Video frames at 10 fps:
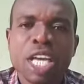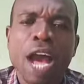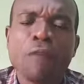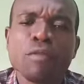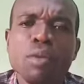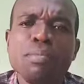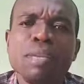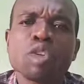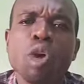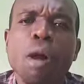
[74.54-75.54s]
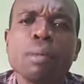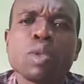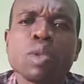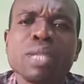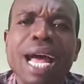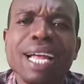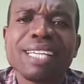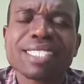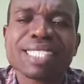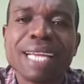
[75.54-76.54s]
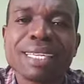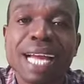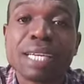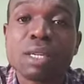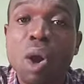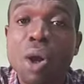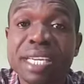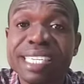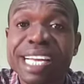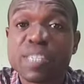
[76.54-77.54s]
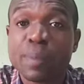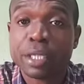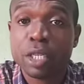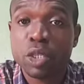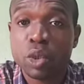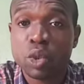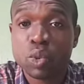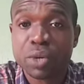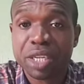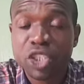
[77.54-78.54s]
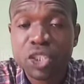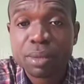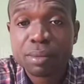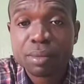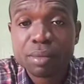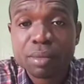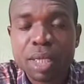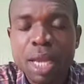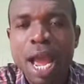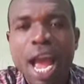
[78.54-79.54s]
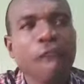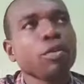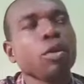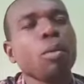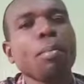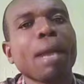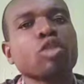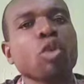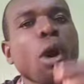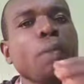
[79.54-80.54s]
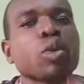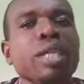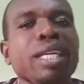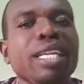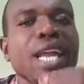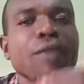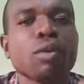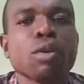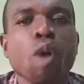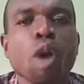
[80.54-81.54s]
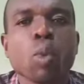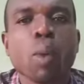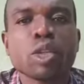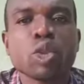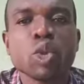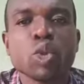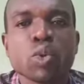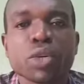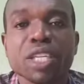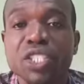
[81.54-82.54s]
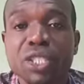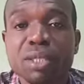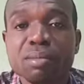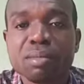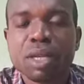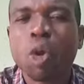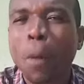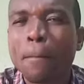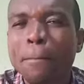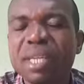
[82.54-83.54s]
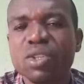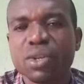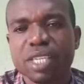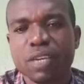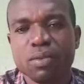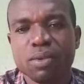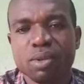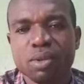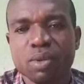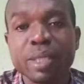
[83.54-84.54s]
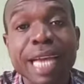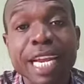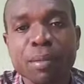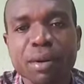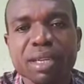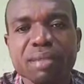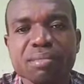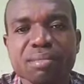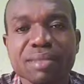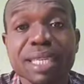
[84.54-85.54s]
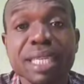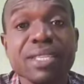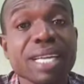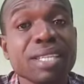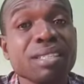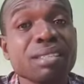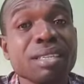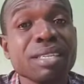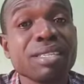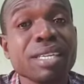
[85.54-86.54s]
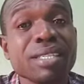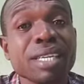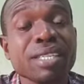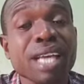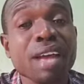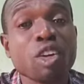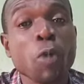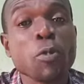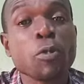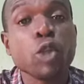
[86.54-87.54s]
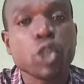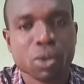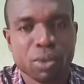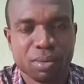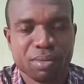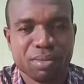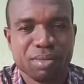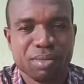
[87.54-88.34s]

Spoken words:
Have you met up to that standard God is expecting you to reach? Have you mount up to the level God wants you to reach? Don't compete yourself with anybody. It's a confusion.